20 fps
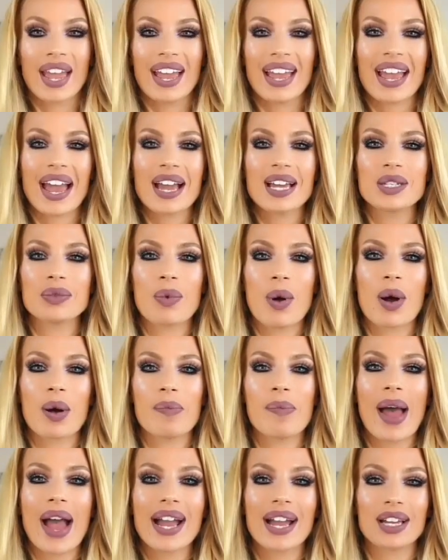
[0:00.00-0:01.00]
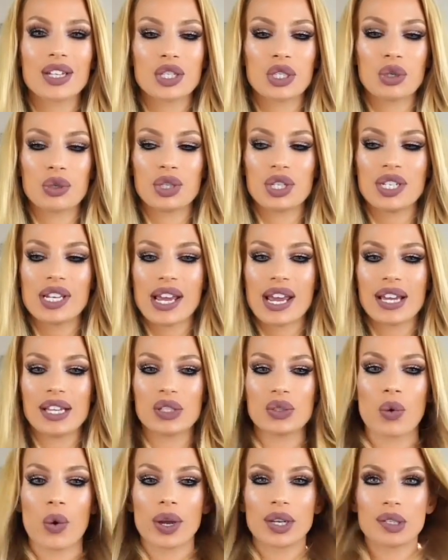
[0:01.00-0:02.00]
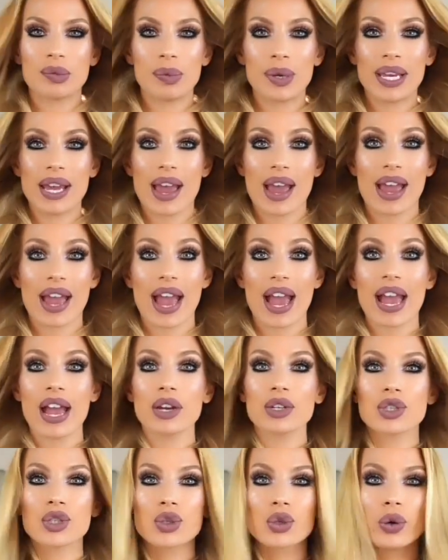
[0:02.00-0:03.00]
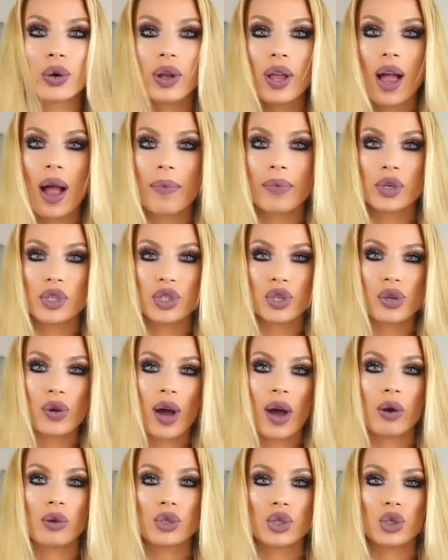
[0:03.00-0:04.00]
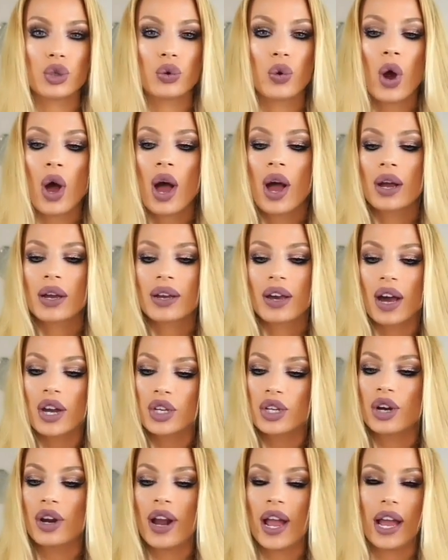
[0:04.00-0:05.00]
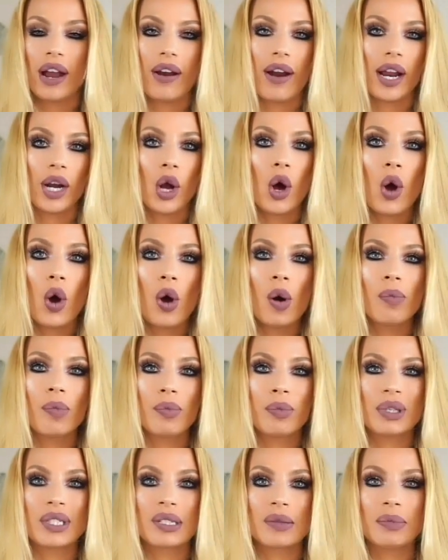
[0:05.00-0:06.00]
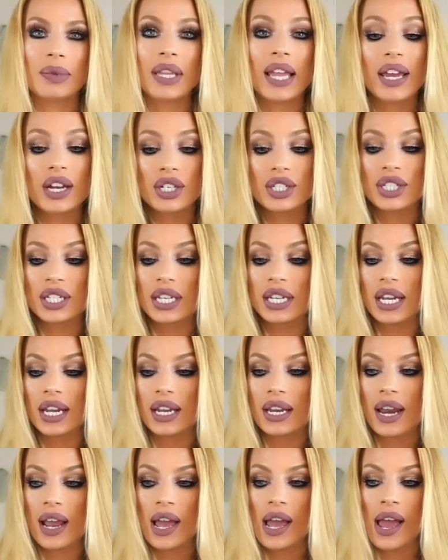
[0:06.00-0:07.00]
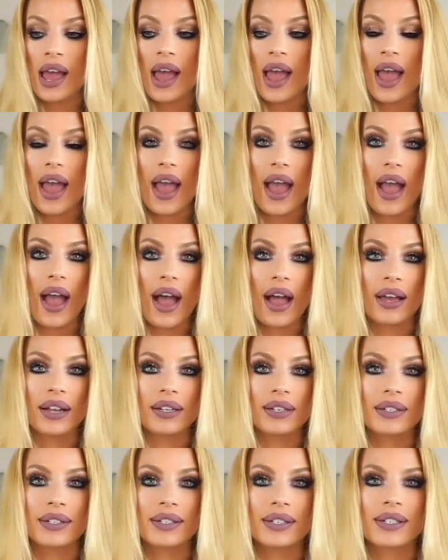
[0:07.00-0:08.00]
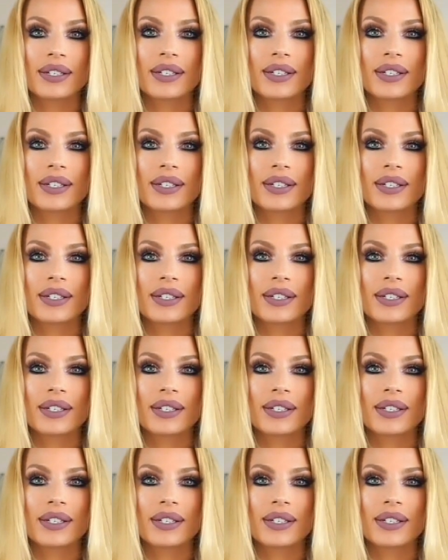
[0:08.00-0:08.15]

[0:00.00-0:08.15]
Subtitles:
Hey guys, welcome back. So today is going to be a hair tutorial. I'm going to show you how to cut your hair at home, put some layers in it, and